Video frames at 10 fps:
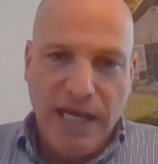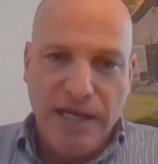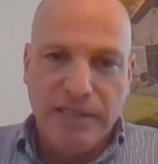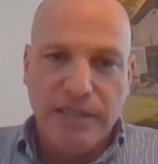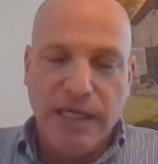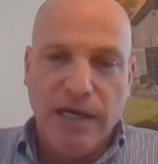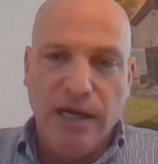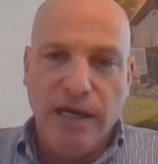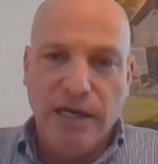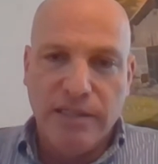and
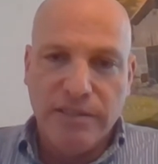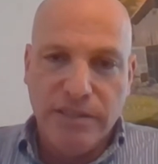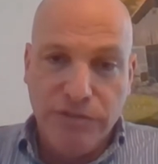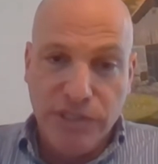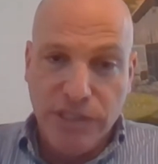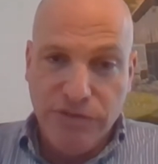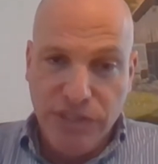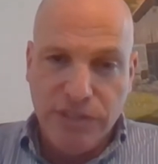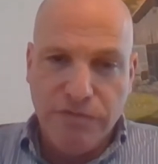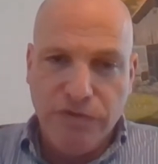there is a
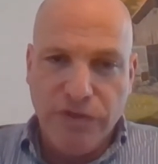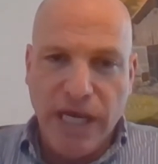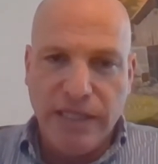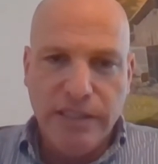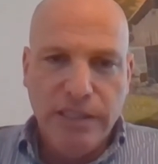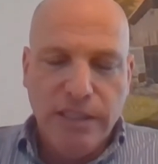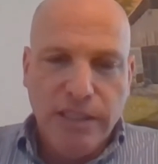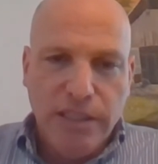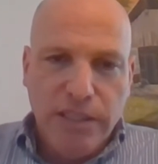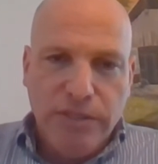reason for that
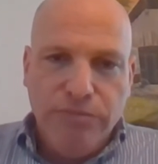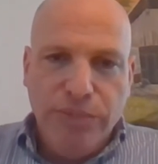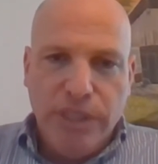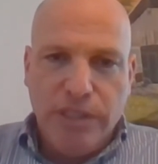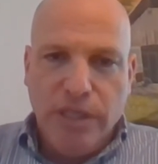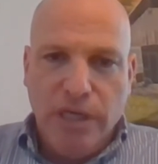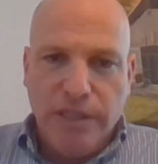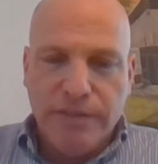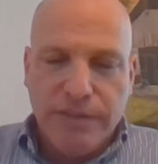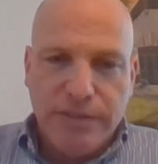
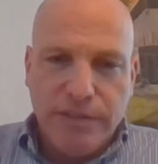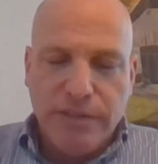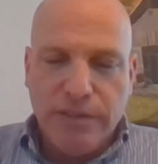because,